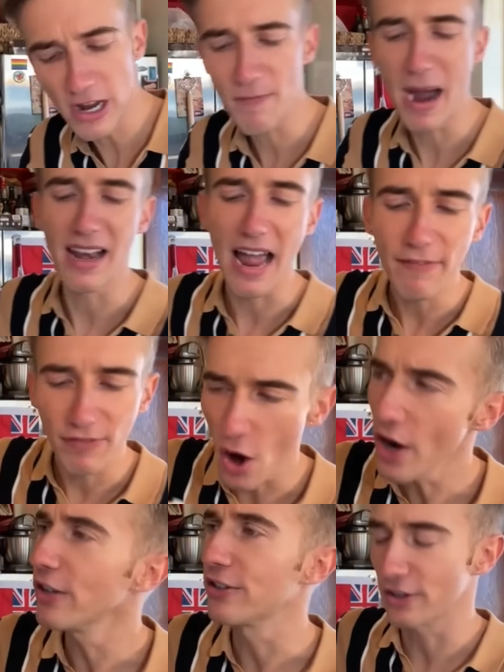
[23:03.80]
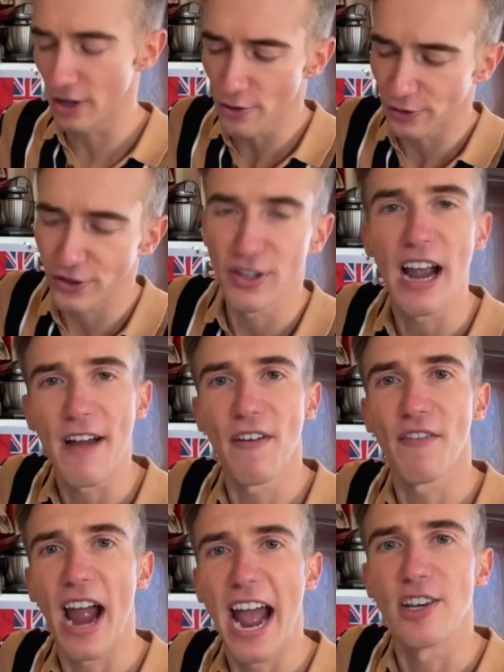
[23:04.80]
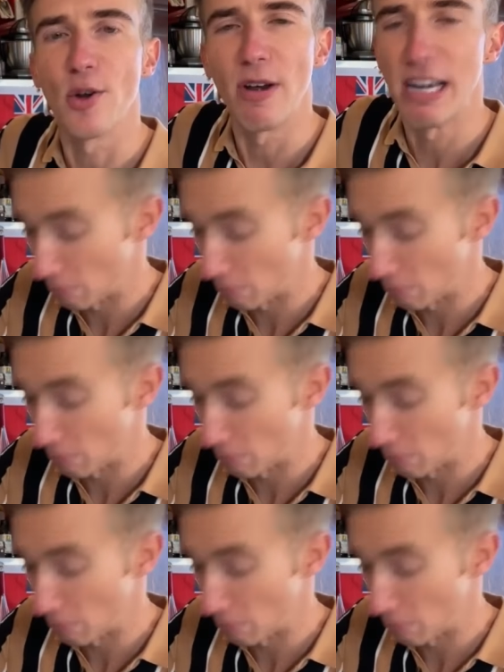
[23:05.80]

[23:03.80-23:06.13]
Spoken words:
of my life, lard is the closest thing I've ever had to an